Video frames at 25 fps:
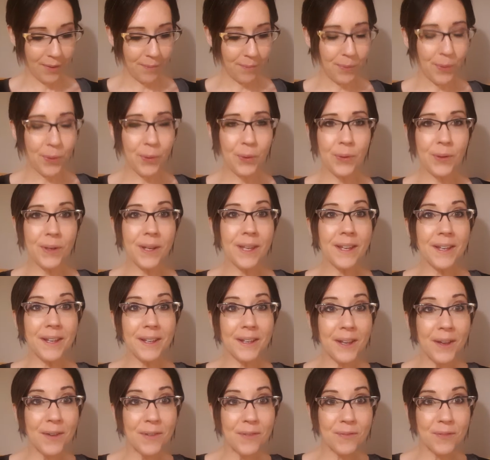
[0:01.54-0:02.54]

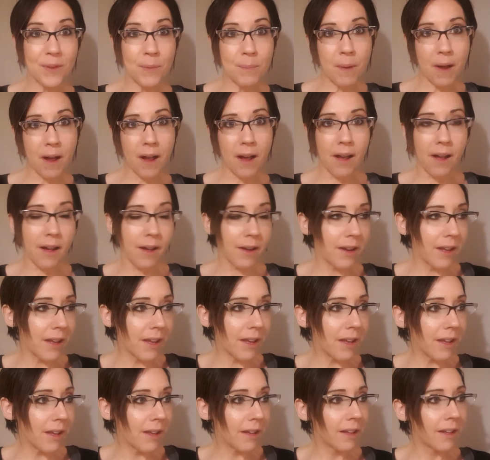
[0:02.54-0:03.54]
Morning,
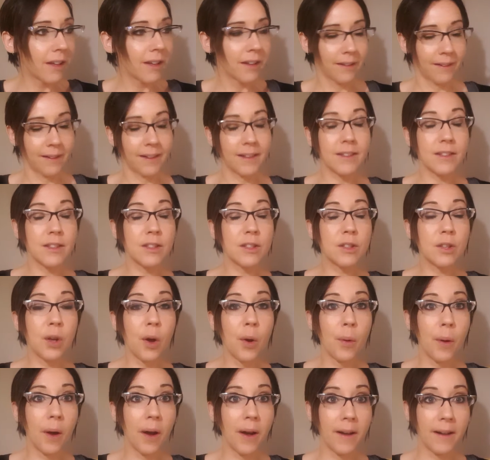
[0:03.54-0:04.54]
everybody. It's so
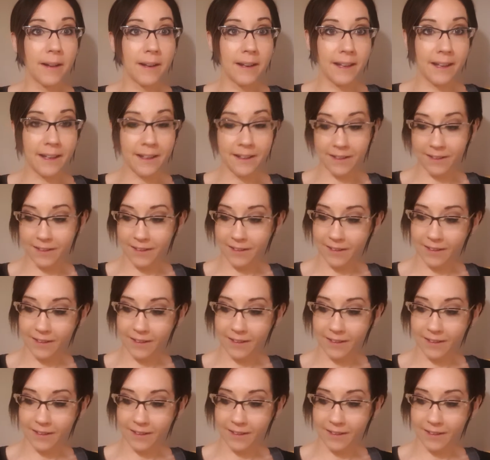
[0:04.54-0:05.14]
early.